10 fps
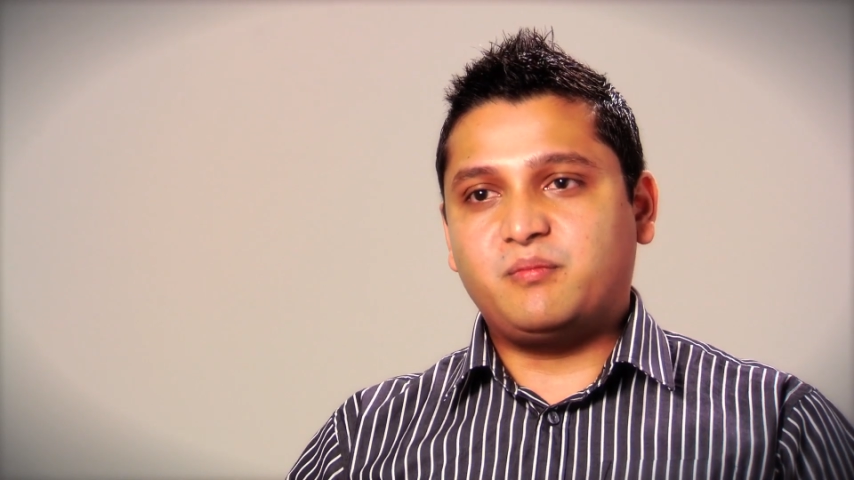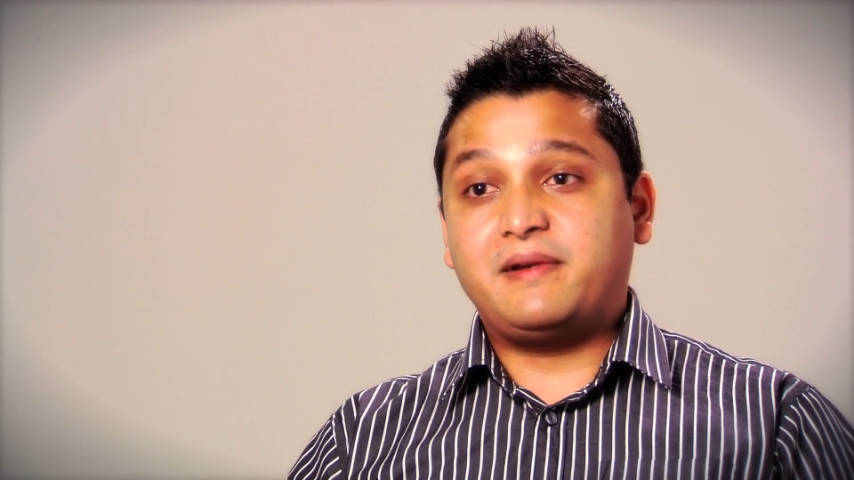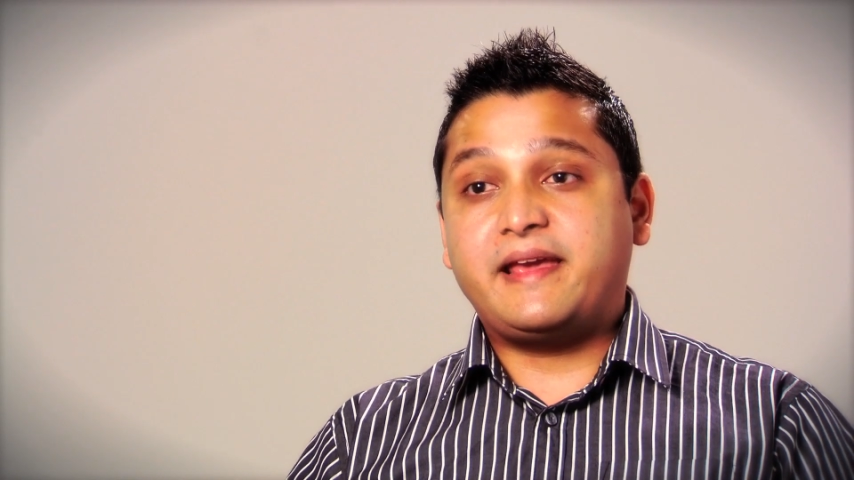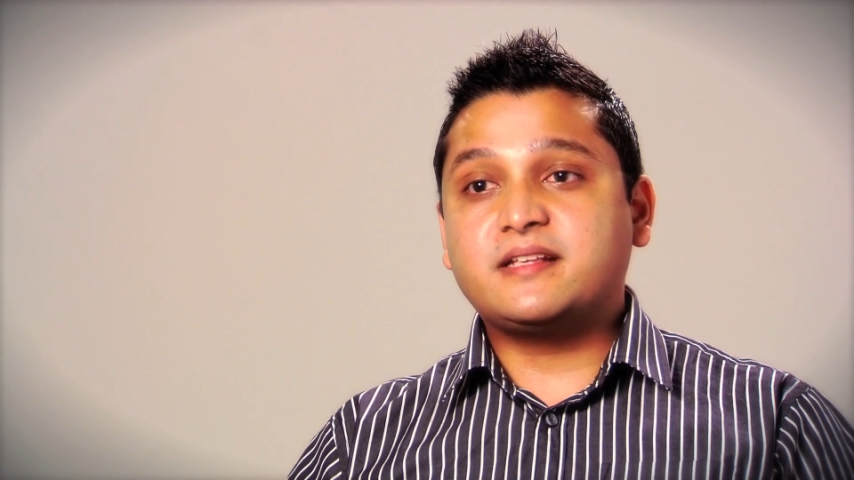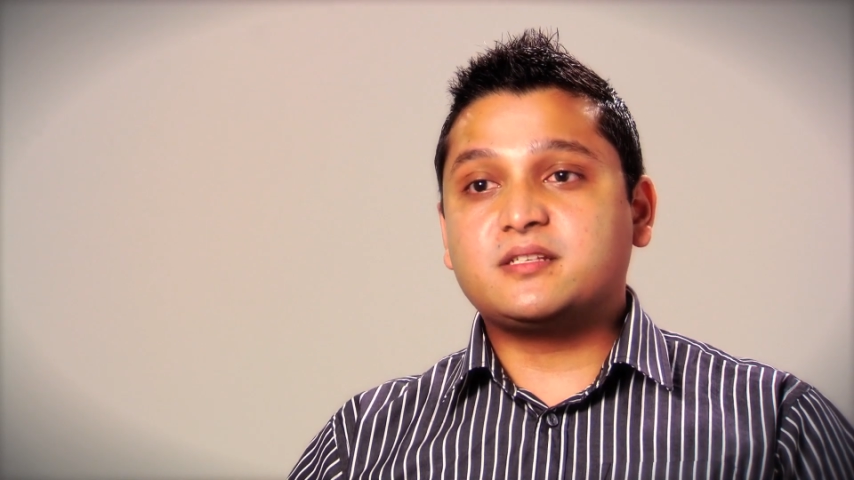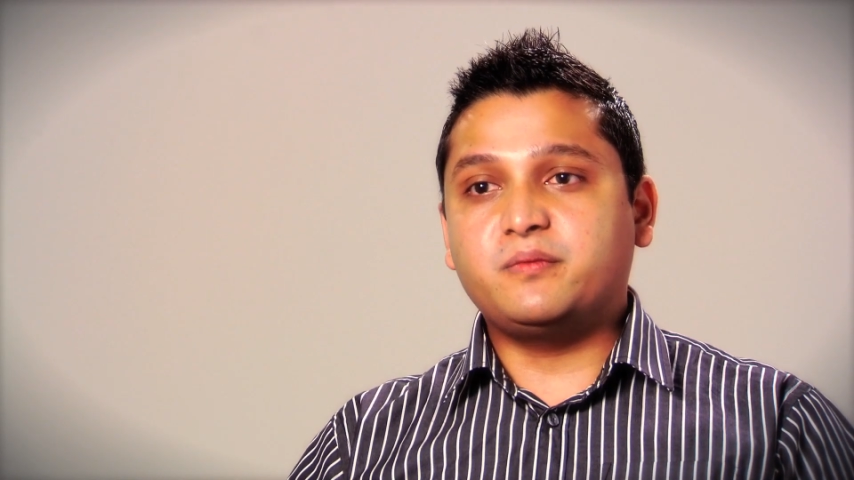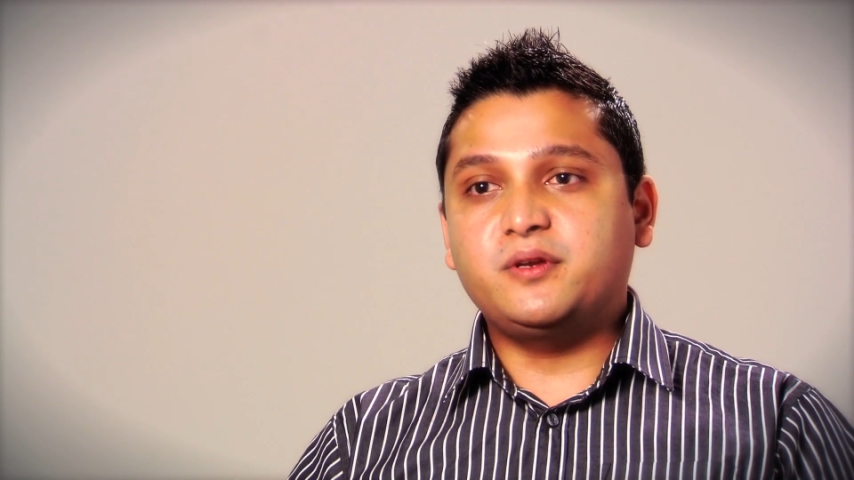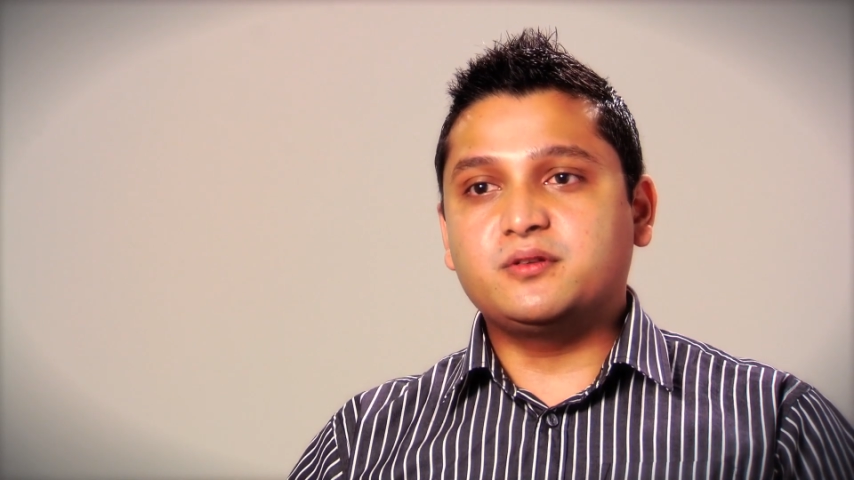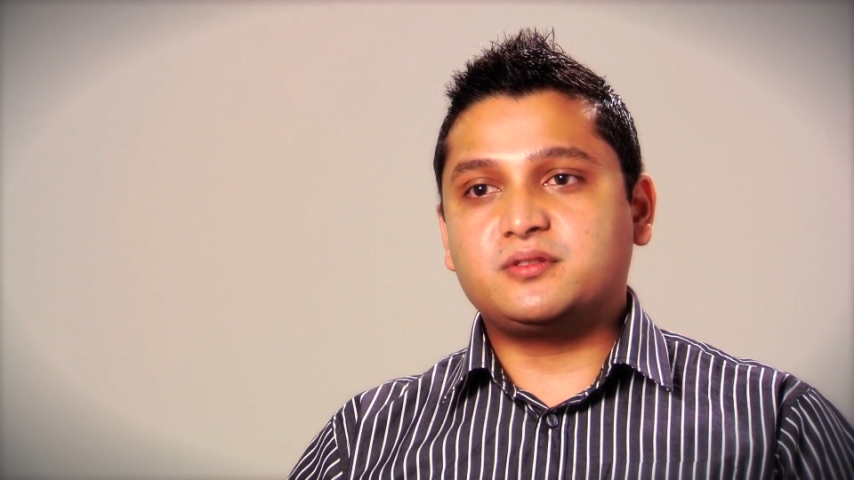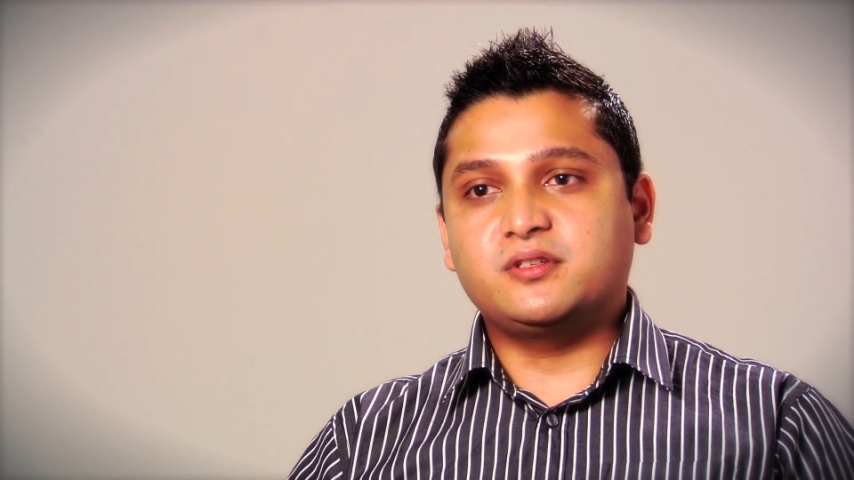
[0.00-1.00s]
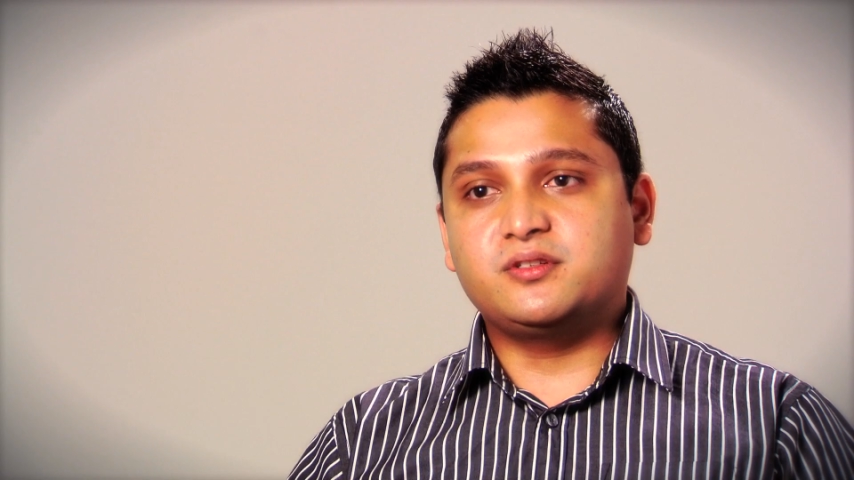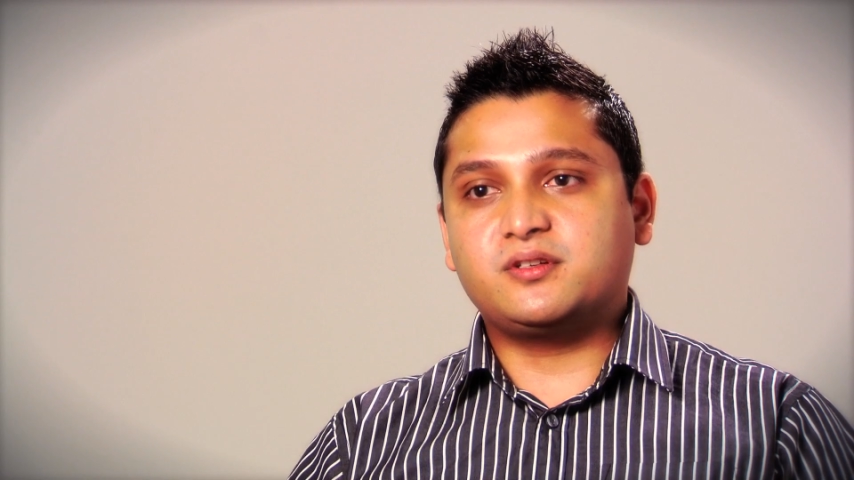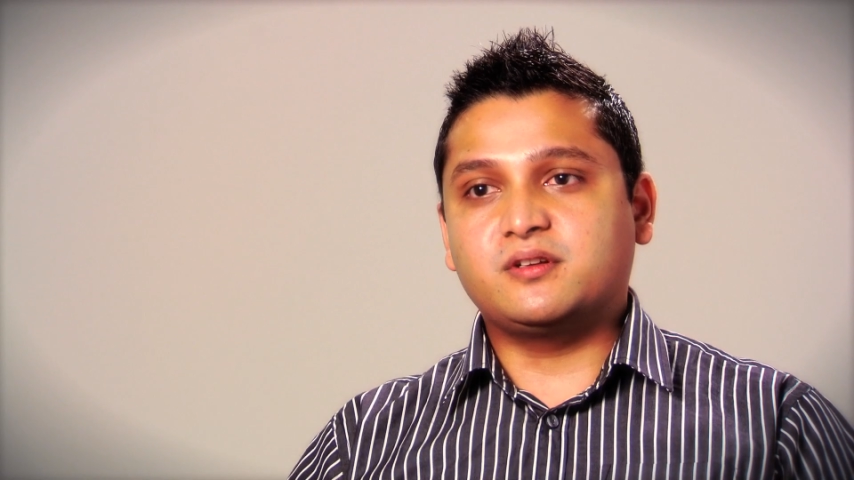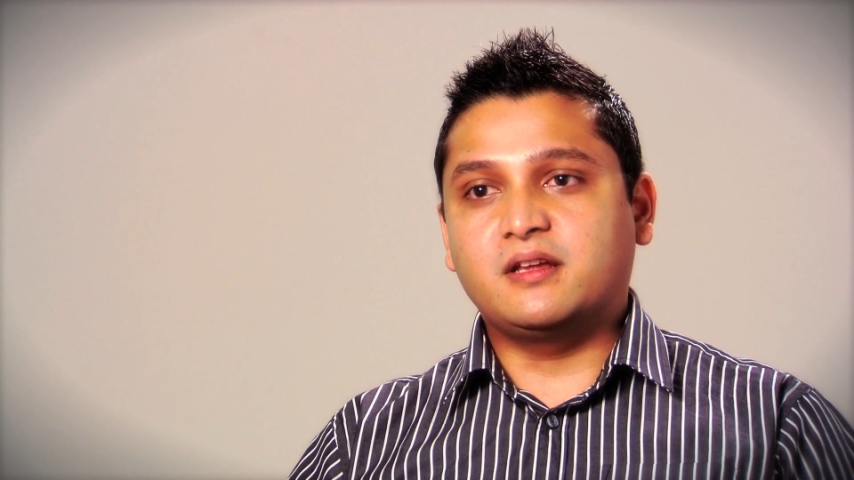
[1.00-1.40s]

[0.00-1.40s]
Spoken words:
plans that we use to ensure